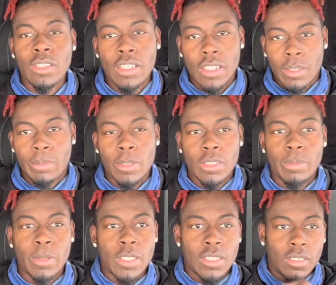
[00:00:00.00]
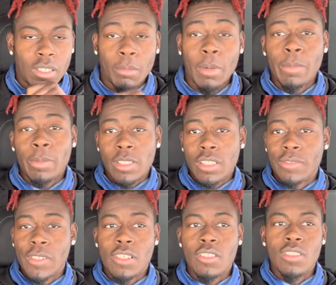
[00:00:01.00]
that I'll post pretty soon. I might post this
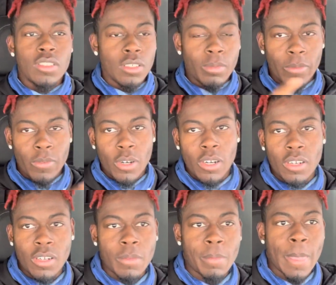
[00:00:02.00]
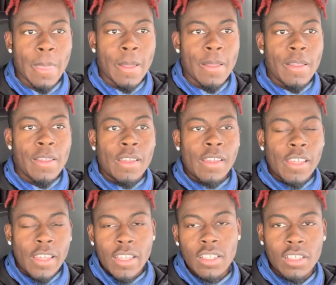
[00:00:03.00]
video on YouTube before it
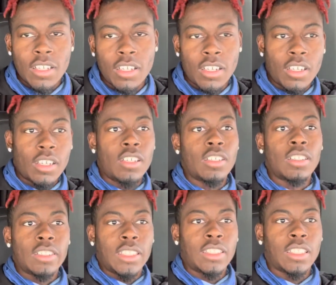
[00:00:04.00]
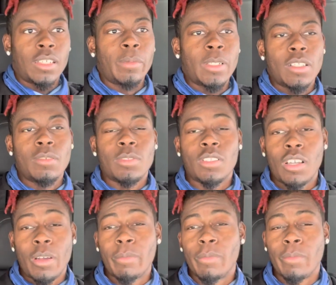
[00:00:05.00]
hits TikTok because
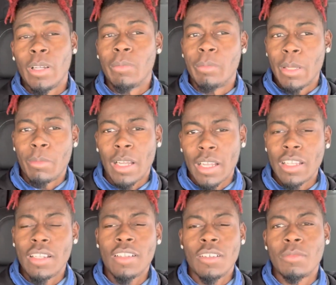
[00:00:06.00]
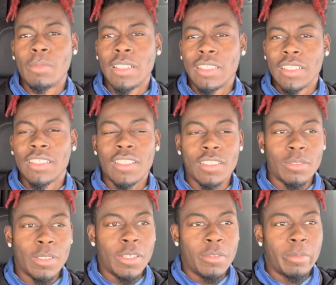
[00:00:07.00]
I'm a bit behind on my TikToks or
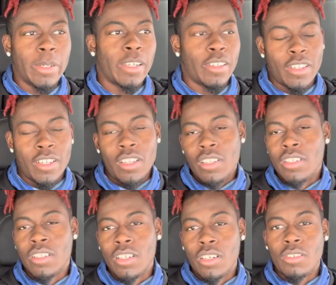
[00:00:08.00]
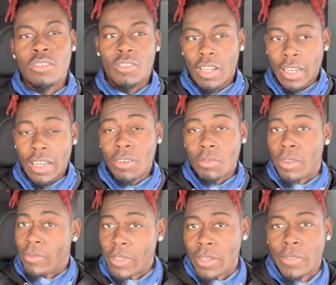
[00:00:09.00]
whatever. But you know, I got one
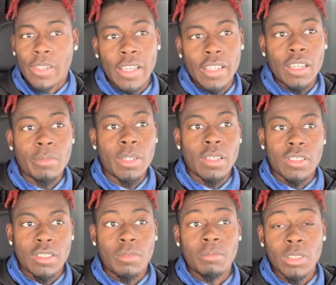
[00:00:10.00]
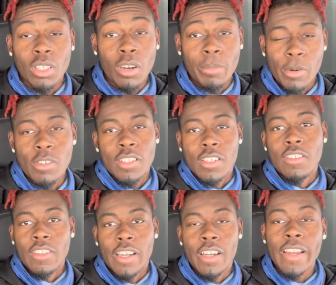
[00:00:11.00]
for every day coming up, so I'm start posting on
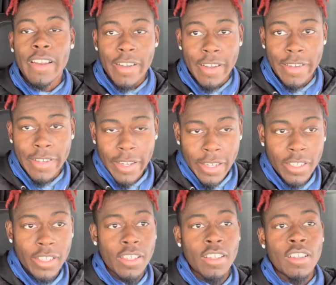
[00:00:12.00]
there daily.